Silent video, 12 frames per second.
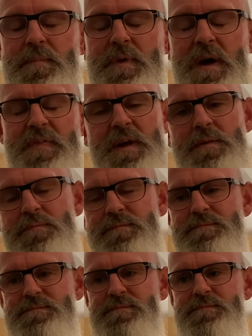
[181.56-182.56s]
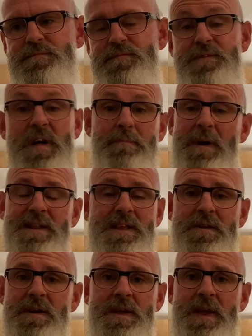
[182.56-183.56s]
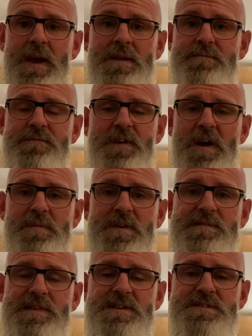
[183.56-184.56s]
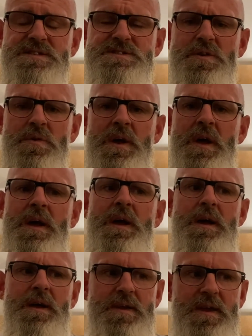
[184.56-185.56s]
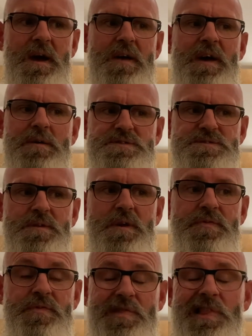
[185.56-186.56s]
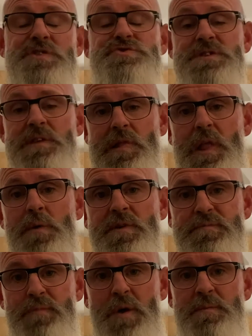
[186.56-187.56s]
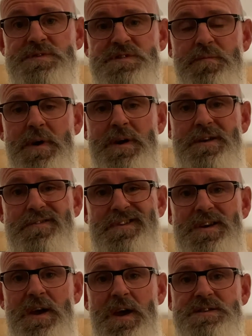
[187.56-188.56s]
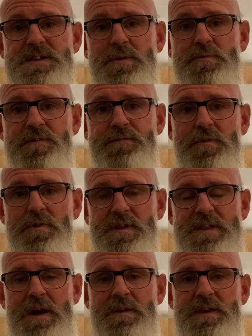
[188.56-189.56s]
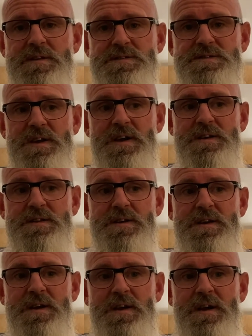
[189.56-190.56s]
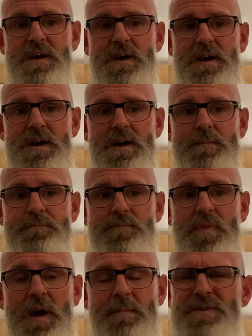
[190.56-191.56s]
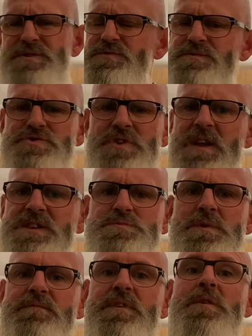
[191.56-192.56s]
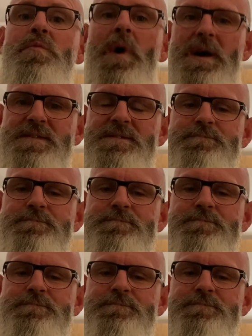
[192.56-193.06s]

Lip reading: then fell back down it again 5 minutes later. So that was literally the lowest moment of my career, as I was falling down a hillside, and my trainers weren't very white